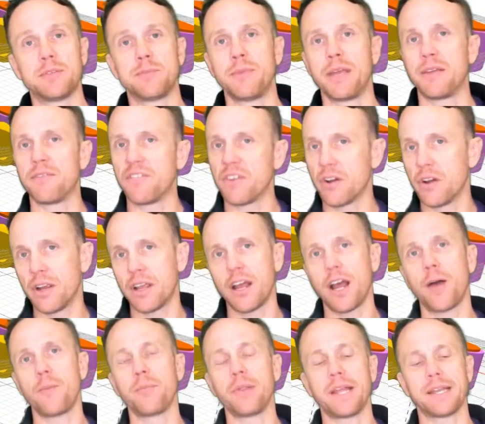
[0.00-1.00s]
make very
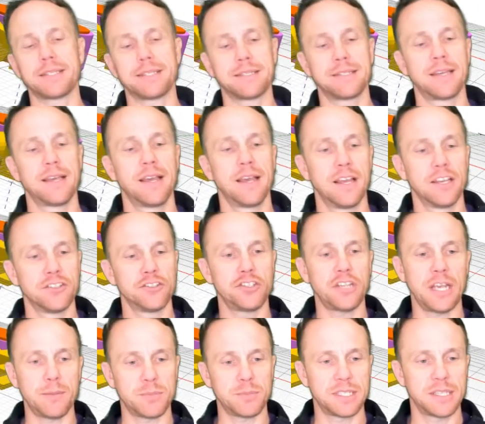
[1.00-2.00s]
complex
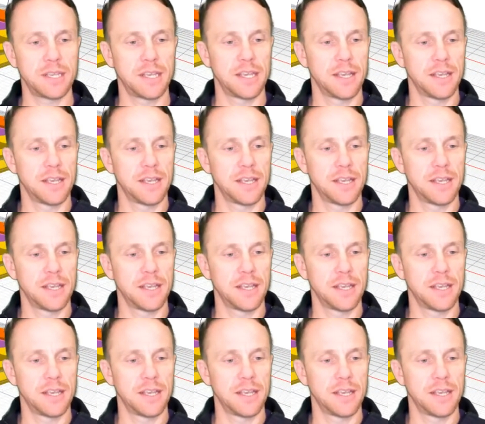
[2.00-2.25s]
shapes.